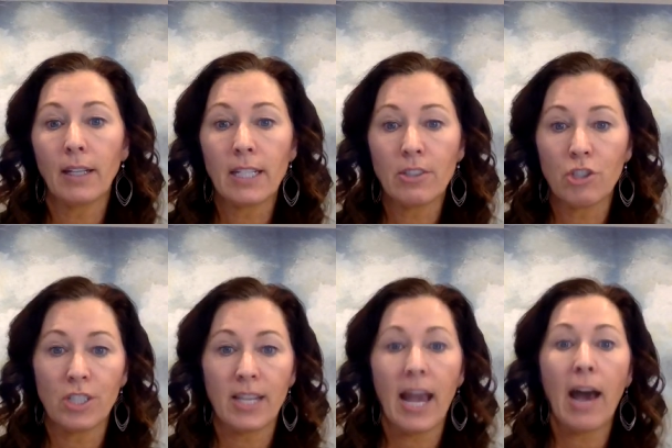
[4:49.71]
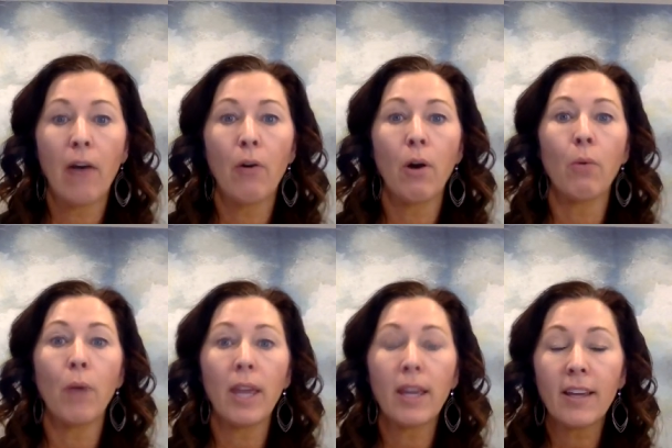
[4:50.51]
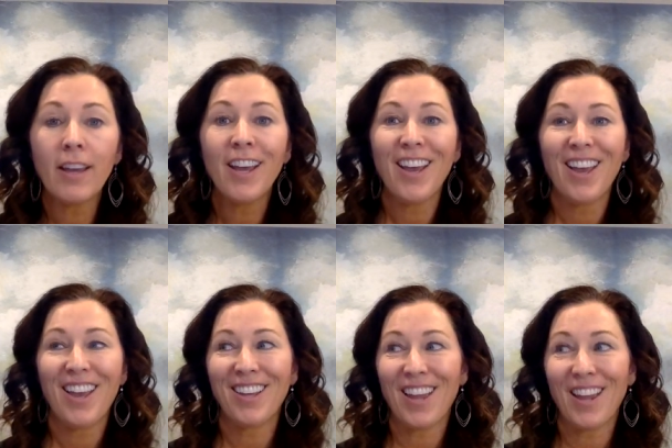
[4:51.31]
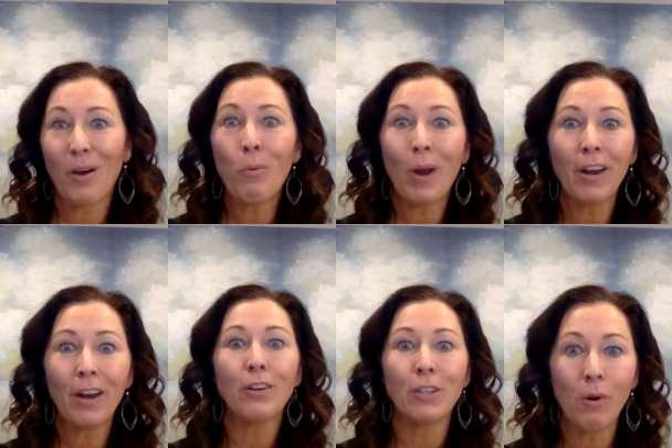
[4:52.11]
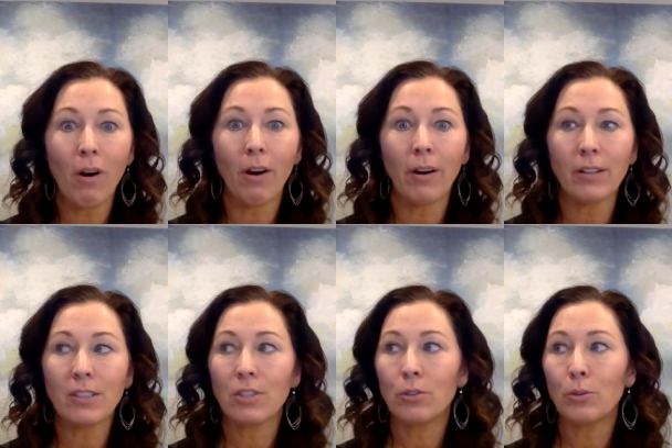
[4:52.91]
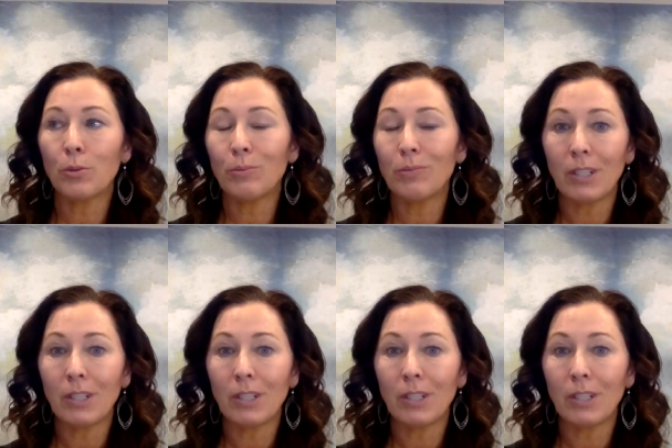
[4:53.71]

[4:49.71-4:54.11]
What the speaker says: It's just how awake and like aware you are to,